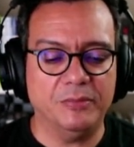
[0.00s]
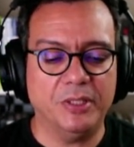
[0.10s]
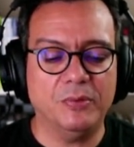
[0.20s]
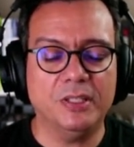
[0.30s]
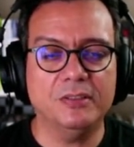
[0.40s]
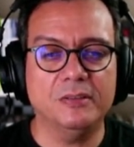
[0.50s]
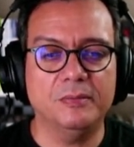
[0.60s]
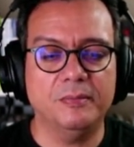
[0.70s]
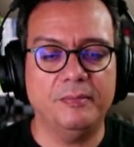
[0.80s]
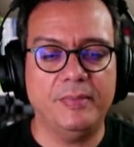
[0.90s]
We want to
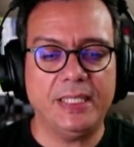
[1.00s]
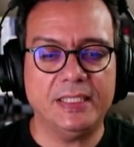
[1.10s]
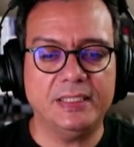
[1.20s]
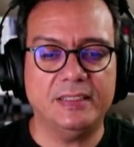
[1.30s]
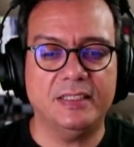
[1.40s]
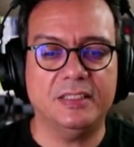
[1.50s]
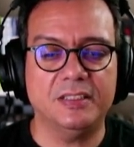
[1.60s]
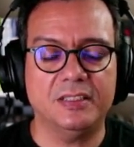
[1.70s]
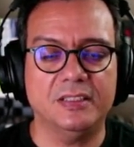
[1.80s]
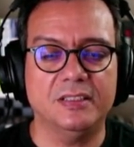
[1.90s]
make a
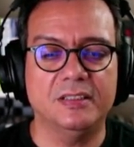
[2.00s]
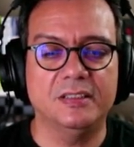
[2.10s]
decision,